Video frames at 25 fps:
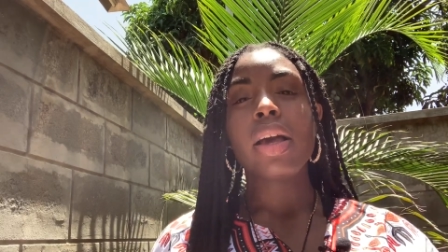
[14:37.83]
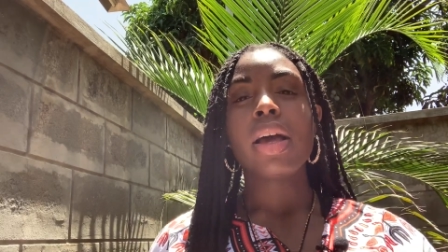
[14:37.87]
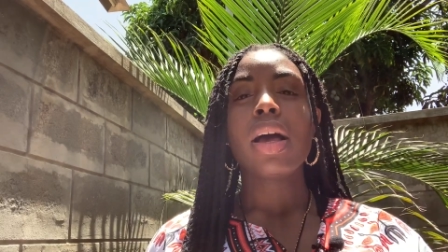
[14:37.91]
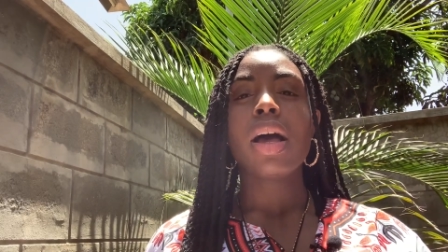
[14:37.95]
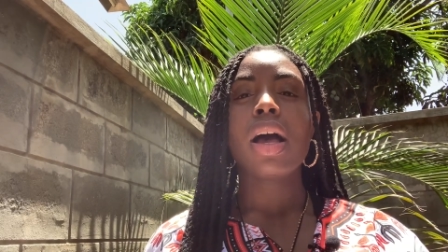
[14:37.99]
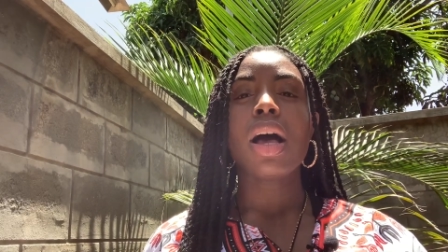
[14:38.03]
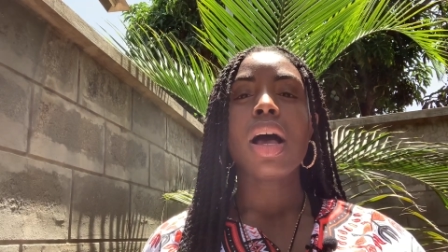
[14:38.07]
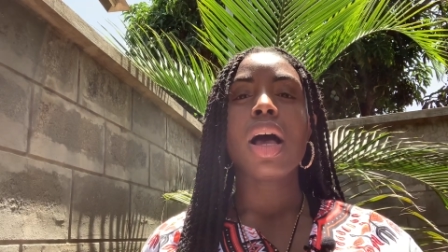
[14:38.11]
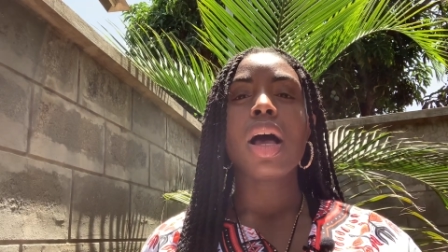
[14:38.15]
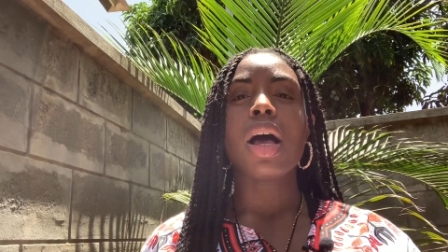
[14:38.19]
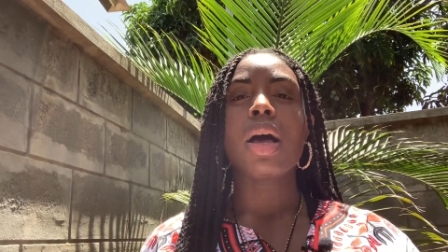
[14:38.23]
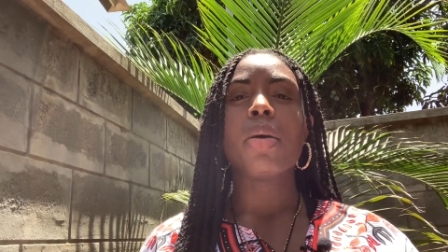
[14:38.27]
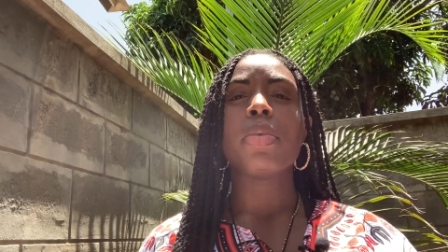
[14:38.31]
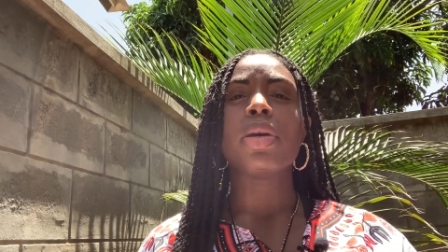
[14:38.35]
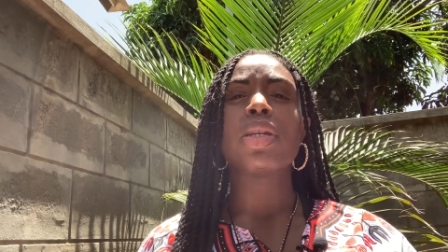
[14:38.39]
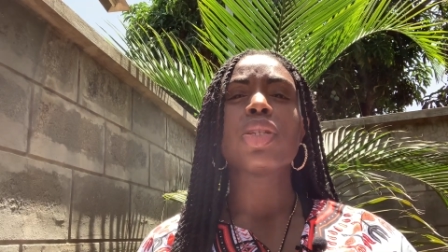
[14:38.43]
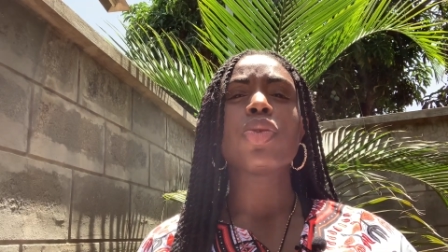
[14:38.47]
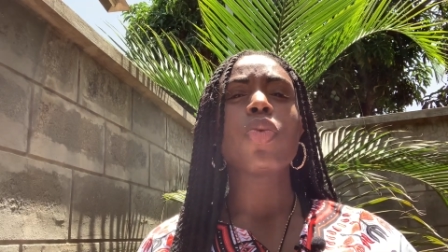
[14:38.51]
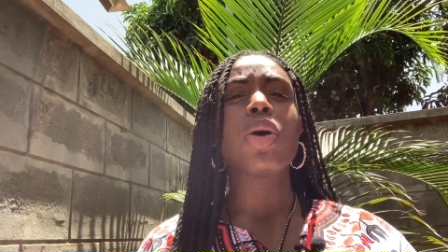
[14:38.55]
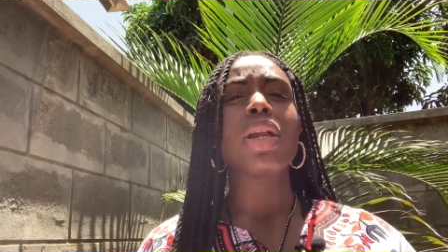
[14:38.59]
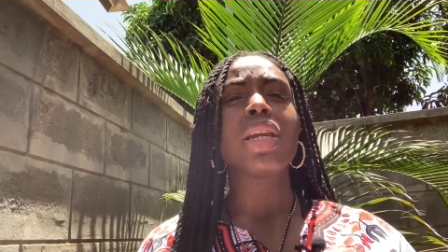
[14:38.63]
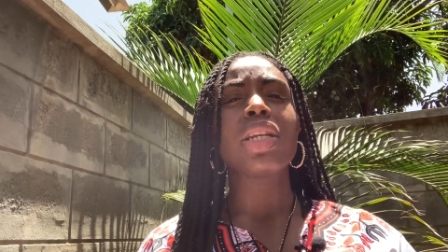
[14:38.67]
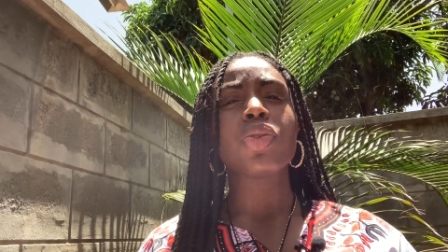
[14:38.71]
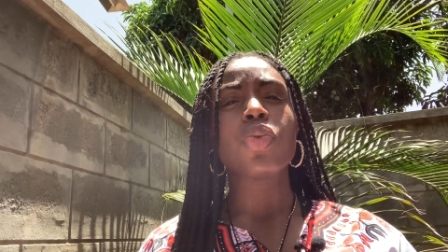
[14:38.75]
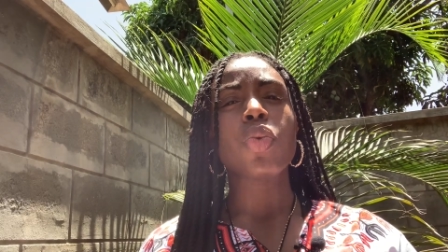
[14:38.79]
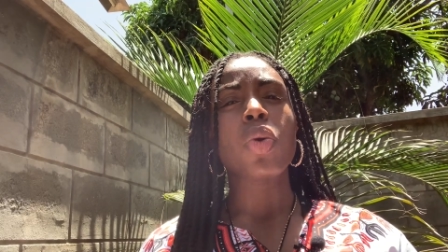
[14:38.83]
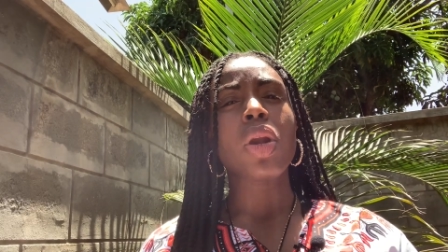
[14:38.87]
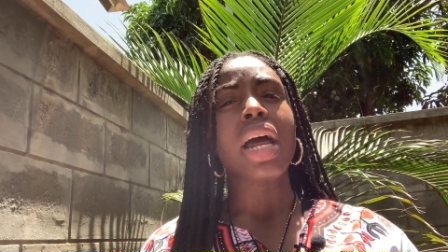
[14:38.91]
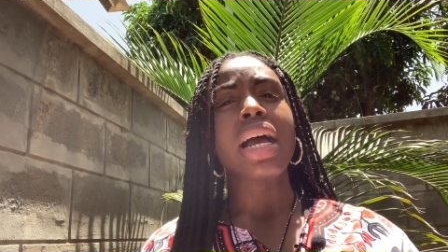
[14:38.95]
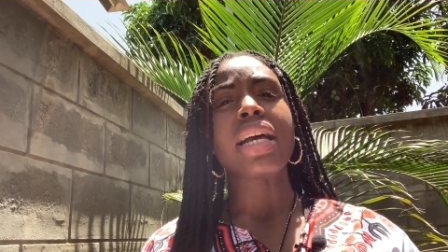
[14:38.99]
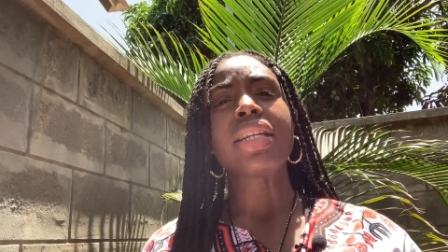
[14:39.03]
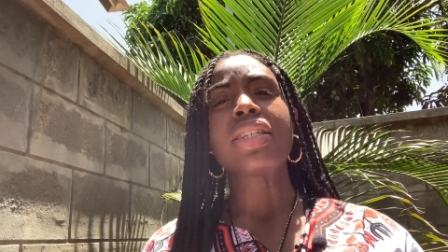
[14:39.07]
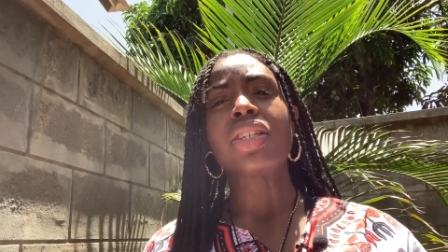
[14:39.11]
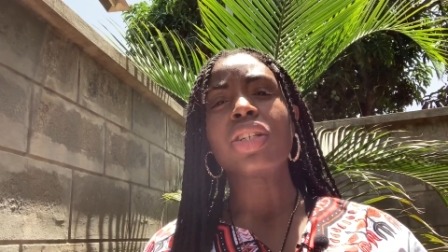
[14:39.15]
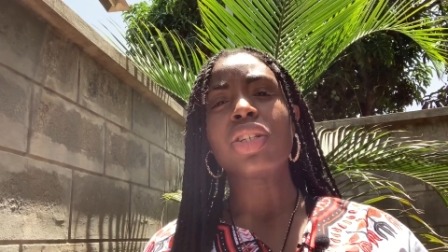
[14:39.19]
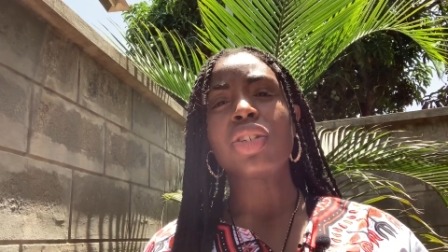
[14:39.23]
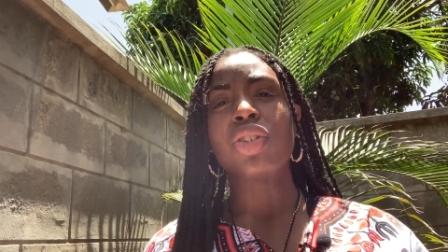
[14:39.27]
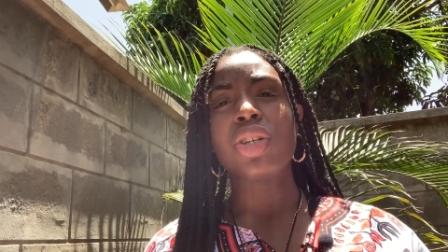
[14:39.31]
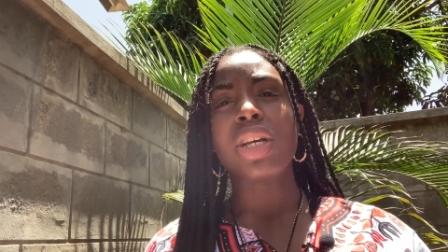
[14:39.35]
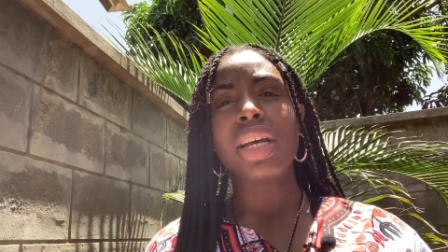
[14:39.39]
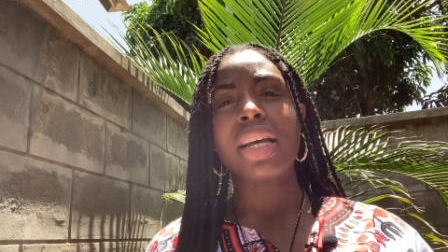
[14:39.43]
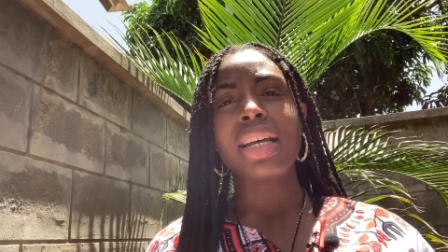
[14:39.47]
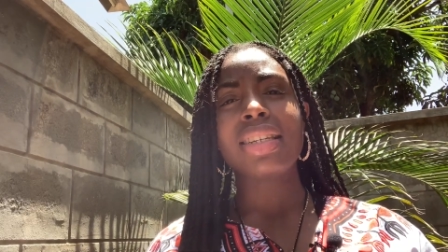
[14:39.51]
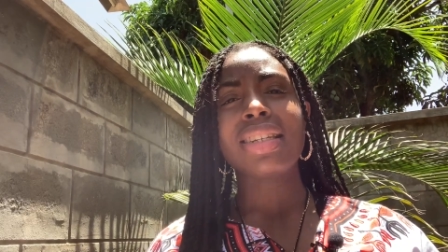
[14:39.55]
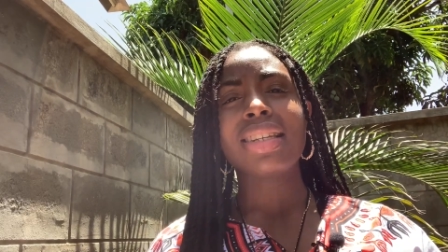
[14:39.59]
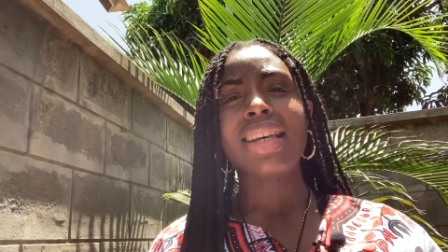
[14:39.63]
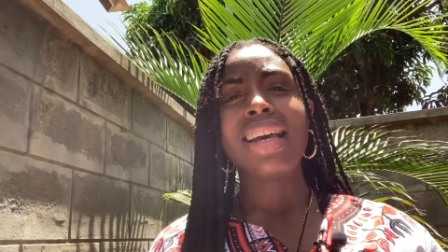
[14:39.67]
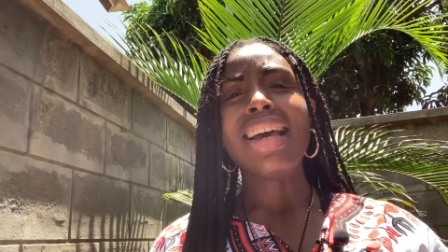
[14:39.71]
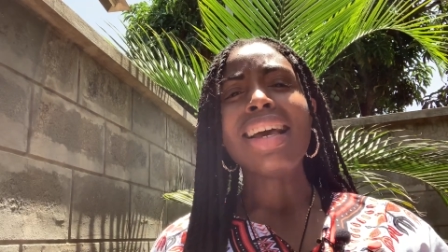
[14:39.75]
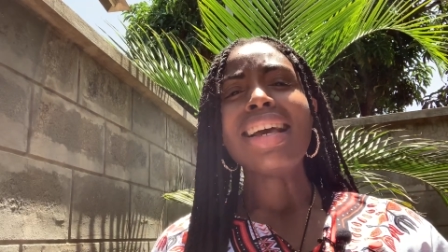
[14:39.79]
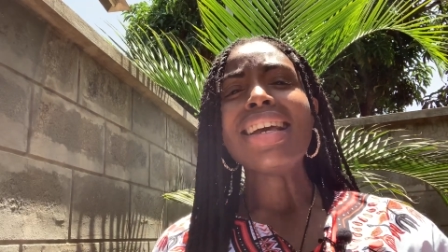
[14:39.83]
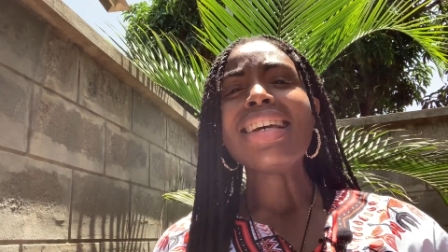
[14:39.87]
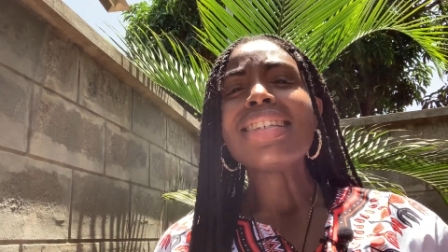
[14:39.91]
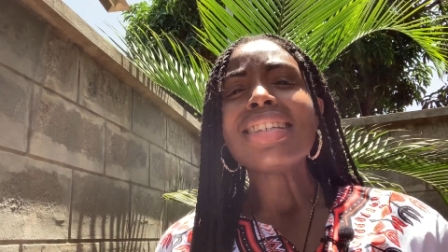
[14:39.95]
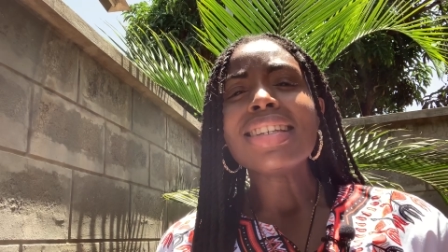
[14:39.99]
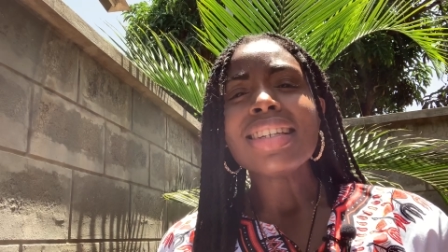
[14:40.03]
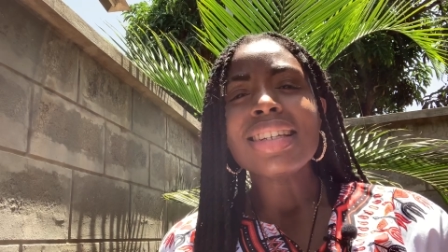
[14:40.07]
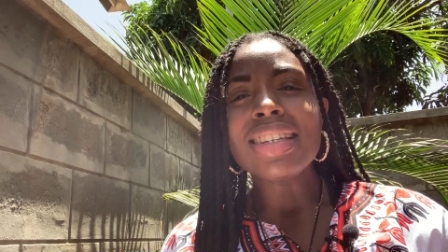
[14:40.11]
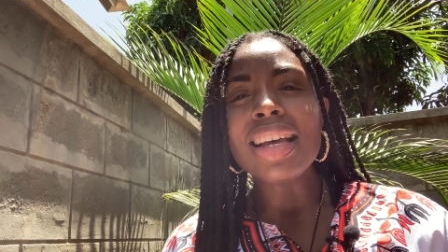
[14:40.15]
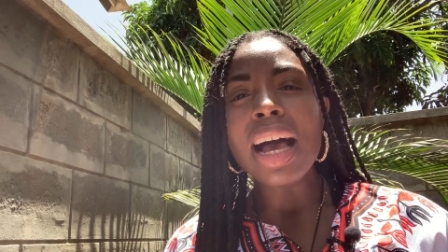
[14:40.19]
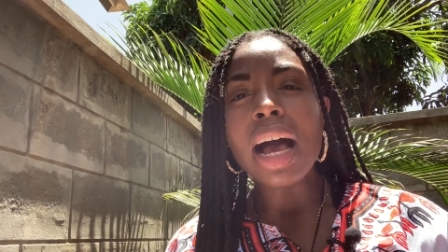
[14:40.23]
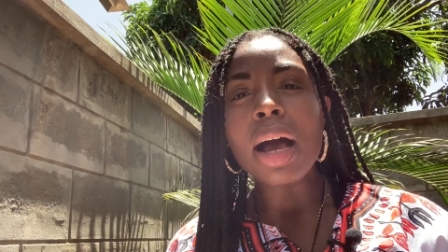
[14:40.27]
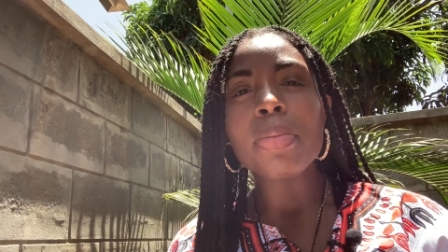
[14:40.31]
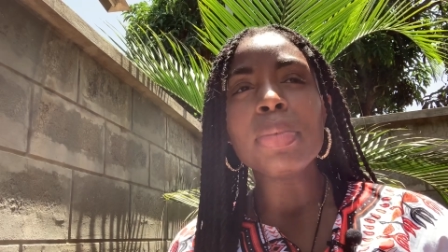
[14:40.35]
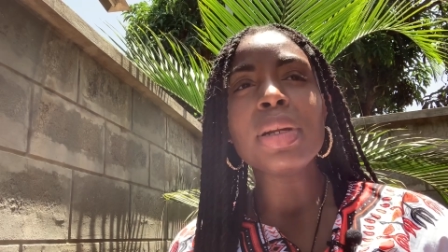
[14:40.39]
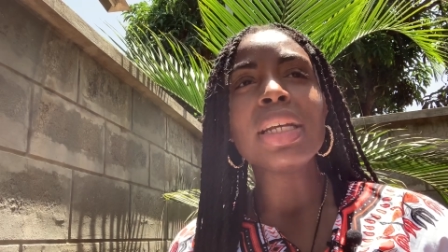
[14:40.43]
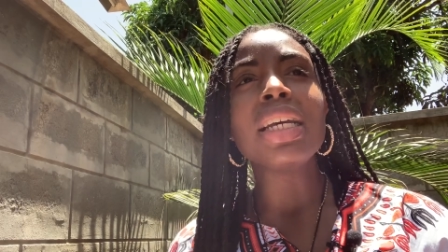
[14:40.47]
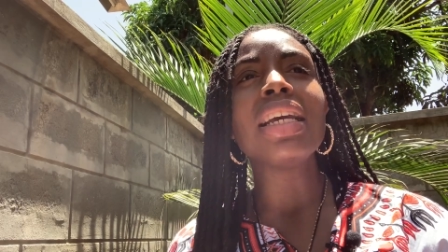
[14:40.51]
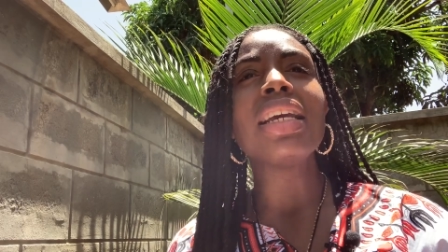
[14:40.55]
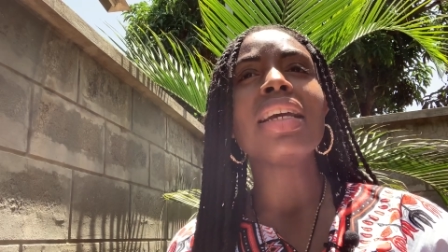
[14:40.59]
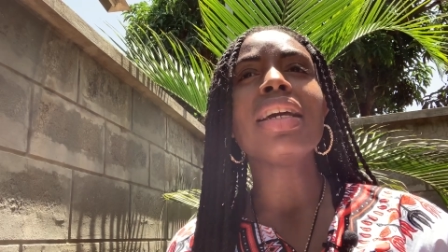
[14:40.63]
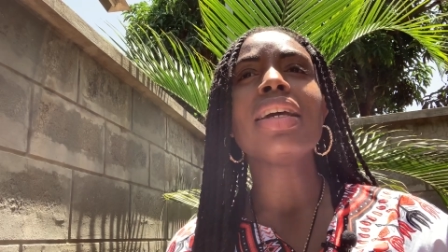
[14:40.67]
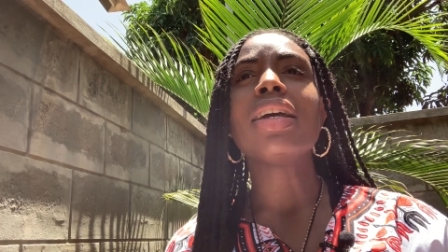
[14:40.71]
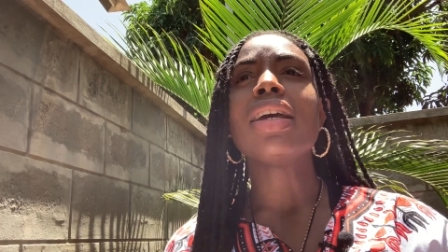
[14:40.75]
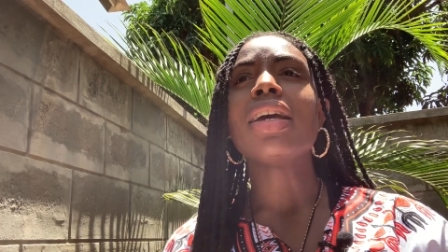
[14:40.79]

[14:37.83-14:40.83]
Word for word: um, as well as what I suggest, is adopting